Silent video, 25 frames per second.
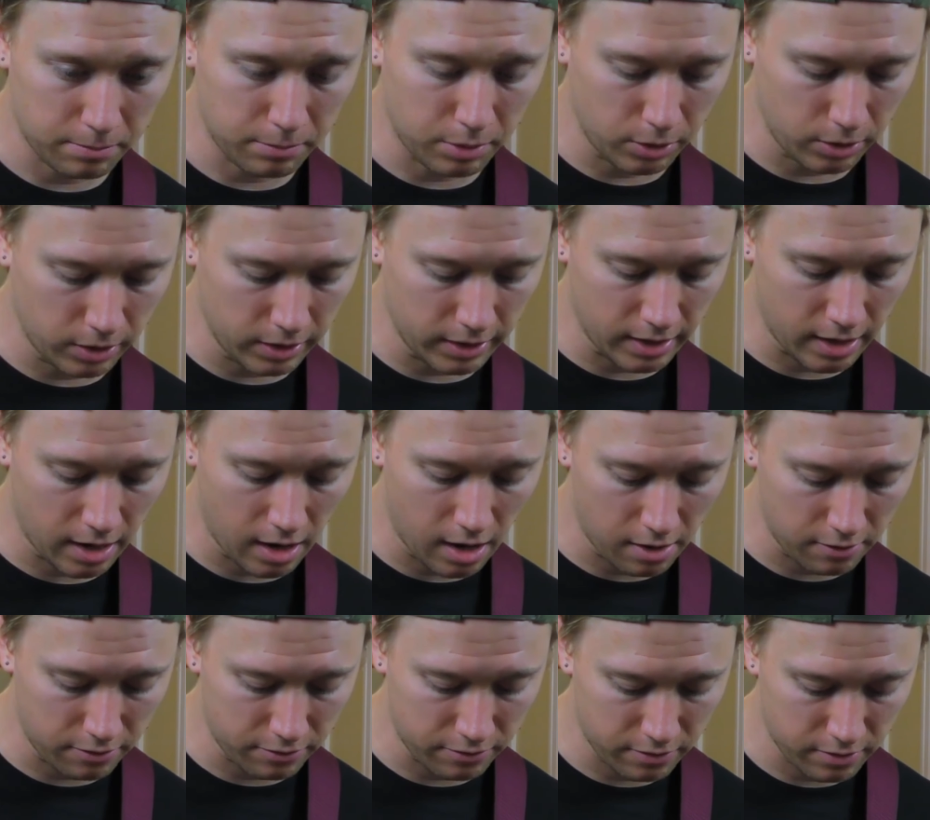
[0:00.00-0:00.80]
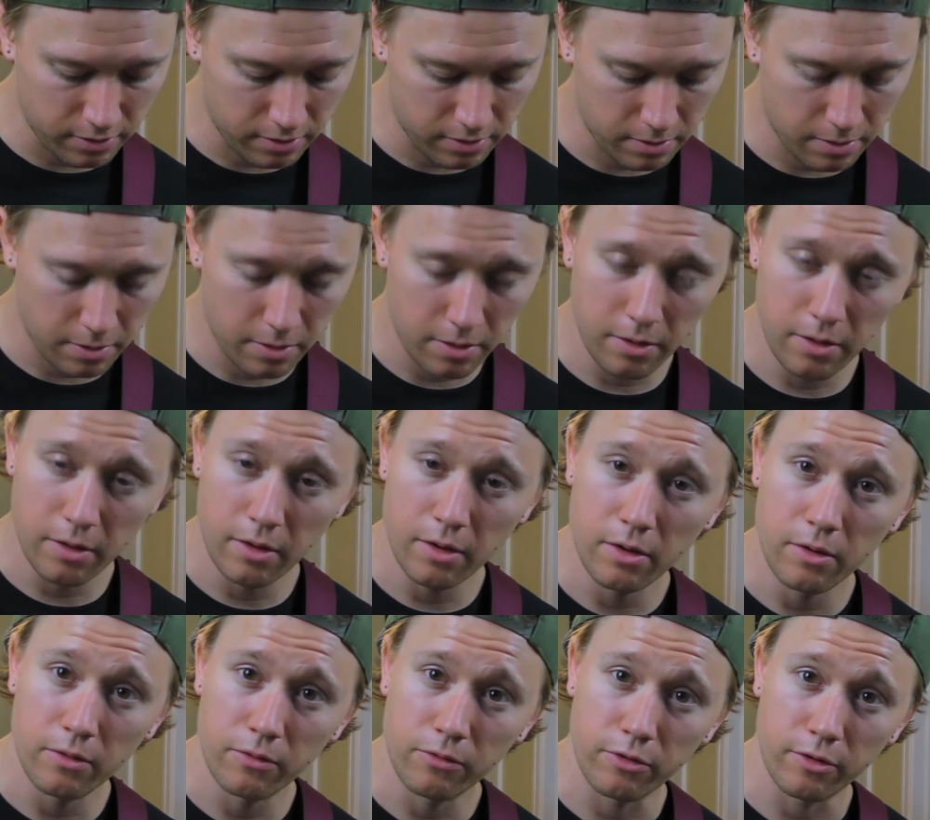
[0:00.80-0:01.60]
pulling off
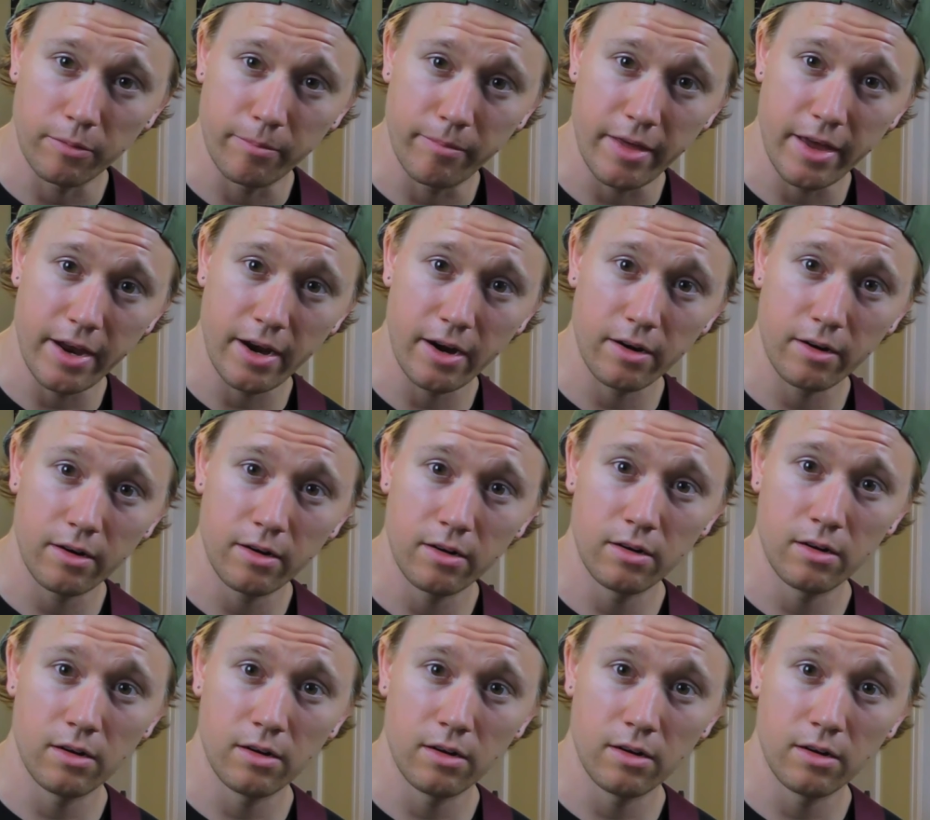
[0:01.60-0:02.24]
from there,